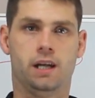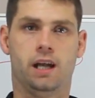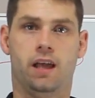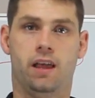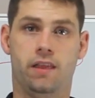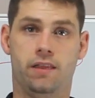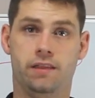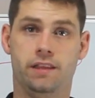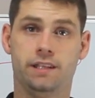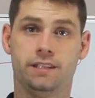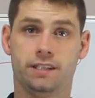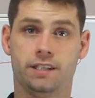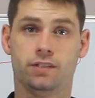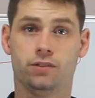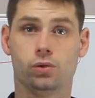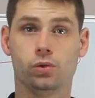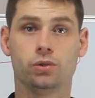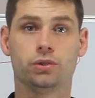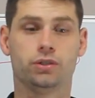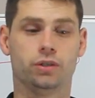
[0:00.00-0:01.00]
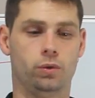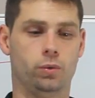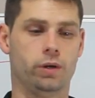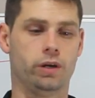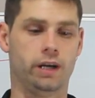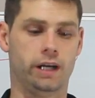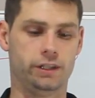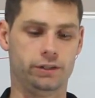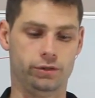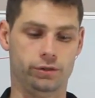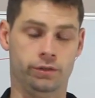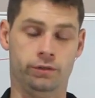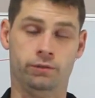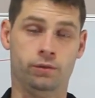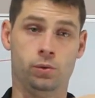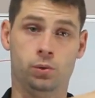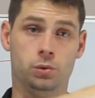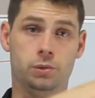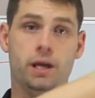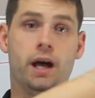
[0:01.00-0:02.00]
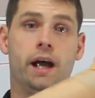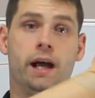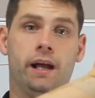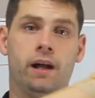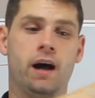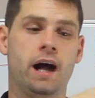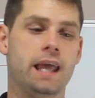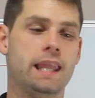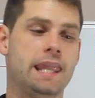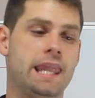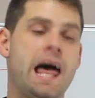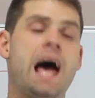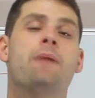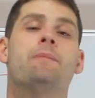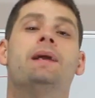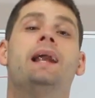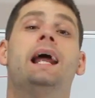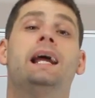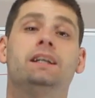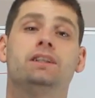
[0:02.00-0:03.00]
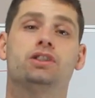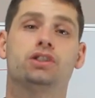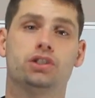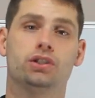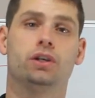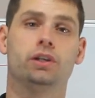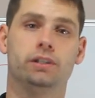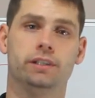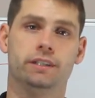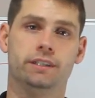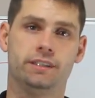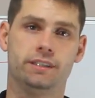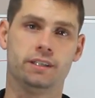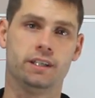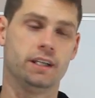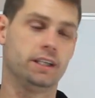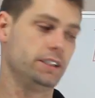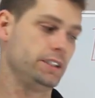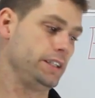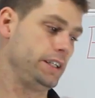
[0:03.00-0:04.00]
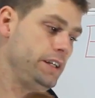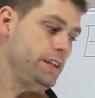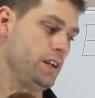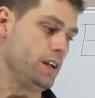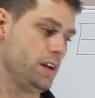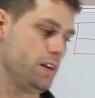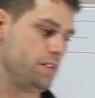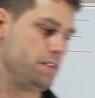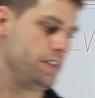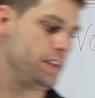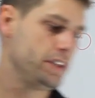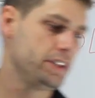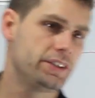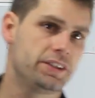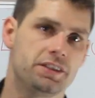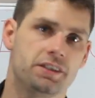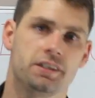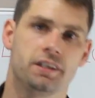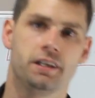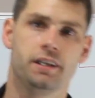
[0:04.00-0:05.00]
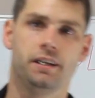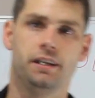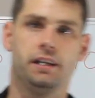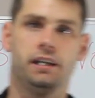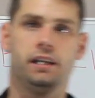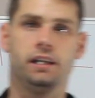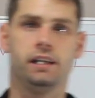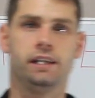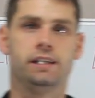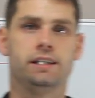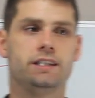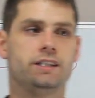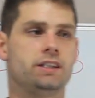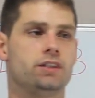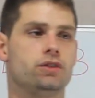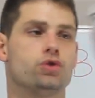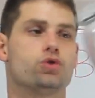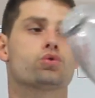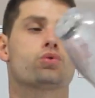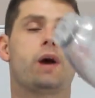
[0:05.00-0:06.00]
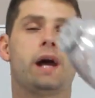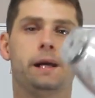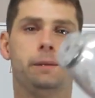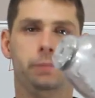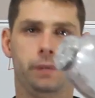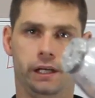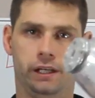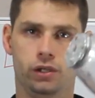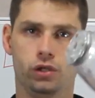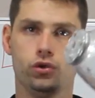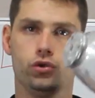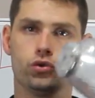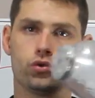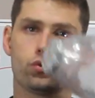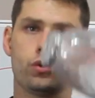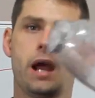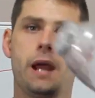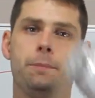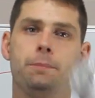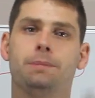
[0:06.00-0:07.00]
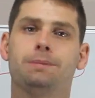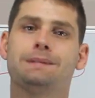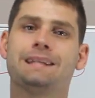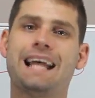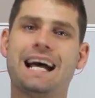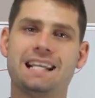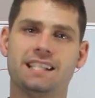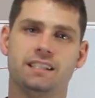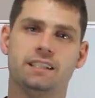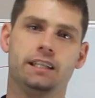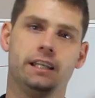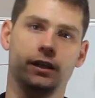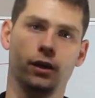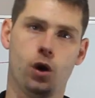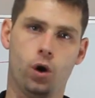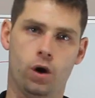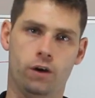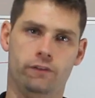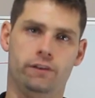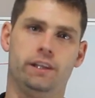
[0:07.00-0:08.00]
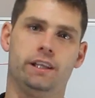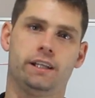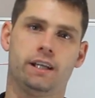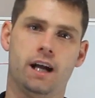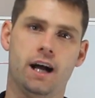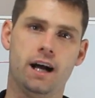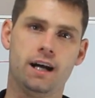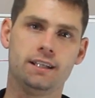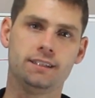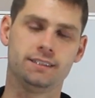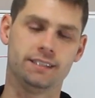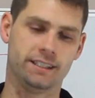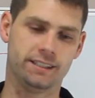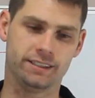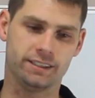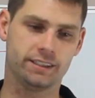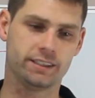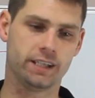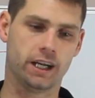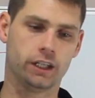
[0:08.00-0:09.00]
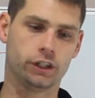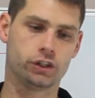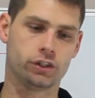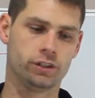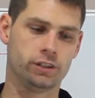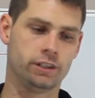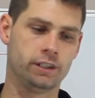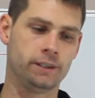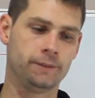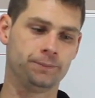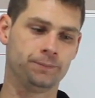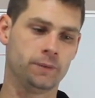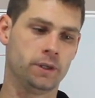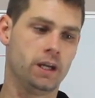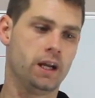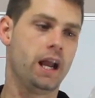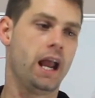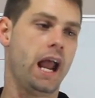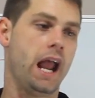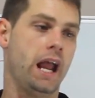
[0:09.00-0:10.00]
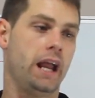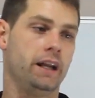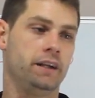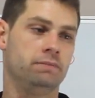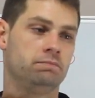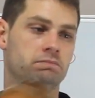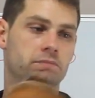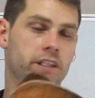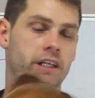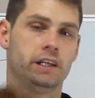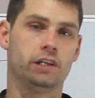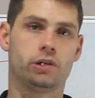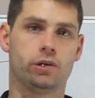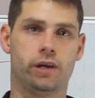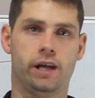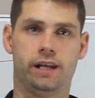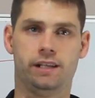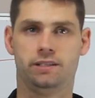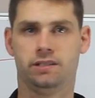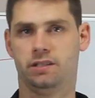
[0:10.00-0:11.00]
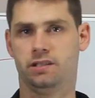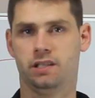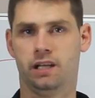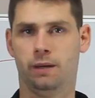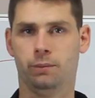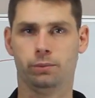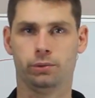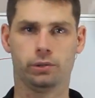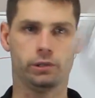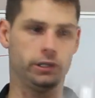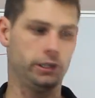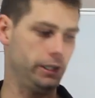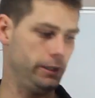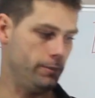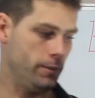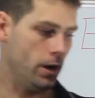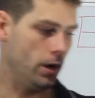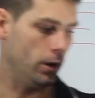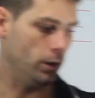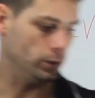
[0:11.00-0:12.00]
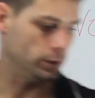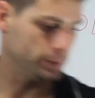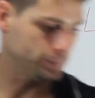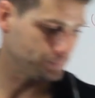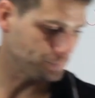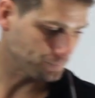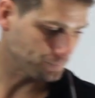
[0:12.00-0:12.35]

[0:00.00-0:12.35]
And this is also what I do all day. I laminate sockets. See, this is draping. You drape plastic over the cast and suction it, and it creates a temporary mold.